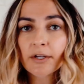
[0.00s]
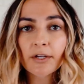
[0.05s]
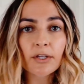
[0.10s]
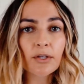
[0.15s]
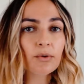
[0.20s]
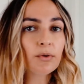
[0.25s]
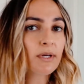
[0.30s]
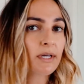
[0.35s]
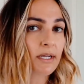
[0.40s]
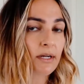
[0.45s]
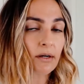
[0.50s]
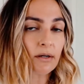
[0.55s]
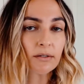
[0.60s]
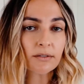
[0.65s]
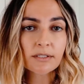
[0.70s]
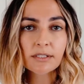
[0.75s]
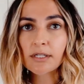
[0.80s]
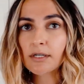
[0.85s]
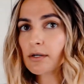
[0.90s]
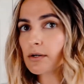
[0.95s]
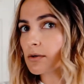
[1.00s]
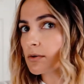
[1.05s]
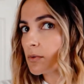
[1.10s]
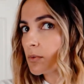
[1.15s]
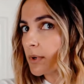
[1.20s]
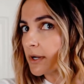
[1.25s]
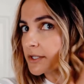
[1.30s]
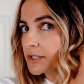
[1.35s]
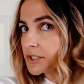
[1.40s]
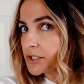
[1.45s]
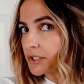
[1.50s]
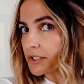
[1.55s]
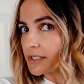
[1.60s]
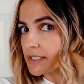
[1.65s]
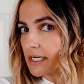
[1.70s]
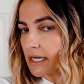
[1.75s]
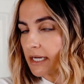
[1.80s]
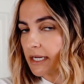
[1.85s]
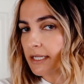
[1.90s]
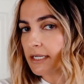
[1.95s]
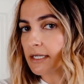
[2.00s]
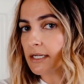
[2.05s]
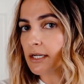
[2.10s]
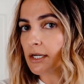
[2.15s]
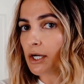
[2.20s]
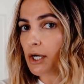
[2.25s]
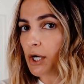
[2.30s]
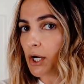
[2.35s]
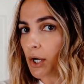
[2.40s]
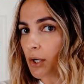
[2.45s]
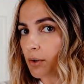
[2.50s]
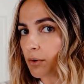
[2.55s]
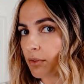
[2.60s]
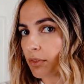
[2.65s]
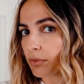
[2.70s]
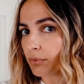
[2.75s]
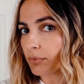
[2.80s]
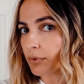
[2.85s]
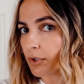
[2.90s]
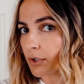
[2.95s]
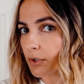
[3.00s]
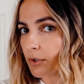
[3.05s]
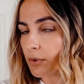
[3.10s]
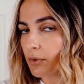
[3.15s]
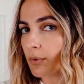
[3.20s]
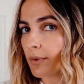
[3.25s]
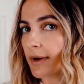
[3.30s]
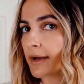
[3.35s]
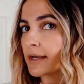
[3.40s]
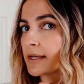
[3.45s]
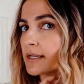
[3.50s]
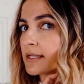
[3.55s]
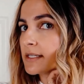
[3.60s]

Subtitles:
You can also, once you're done, go through,